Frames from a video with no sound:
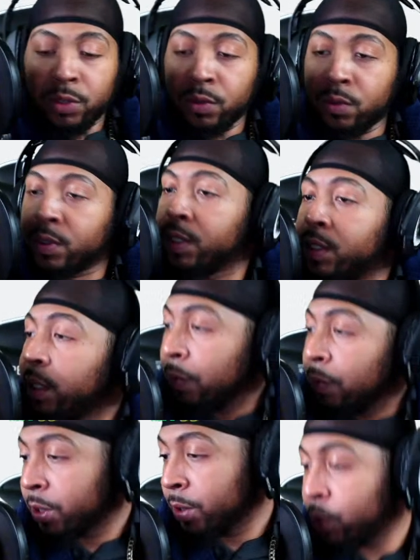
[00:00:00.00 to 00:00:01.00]
continue
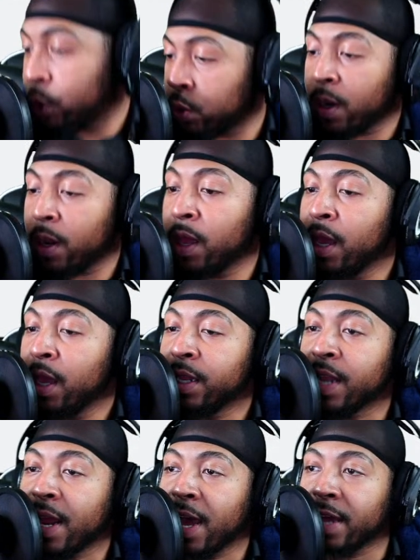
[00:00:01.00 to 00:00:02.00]
to
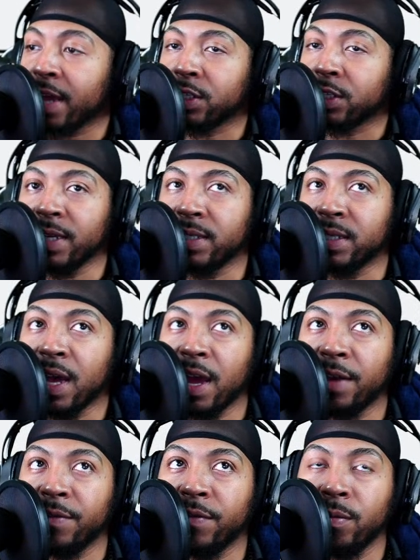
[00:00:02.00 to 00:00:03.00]
not have to trade time
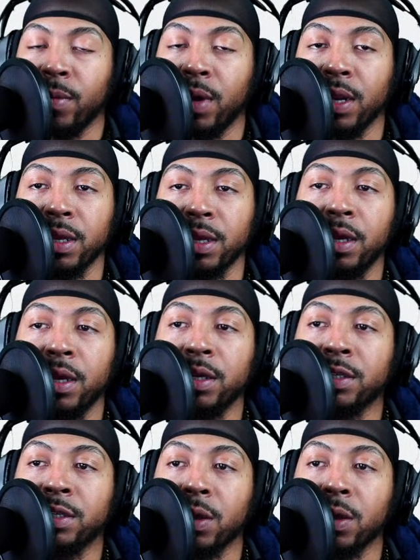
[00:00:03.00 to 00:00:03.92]
for money. So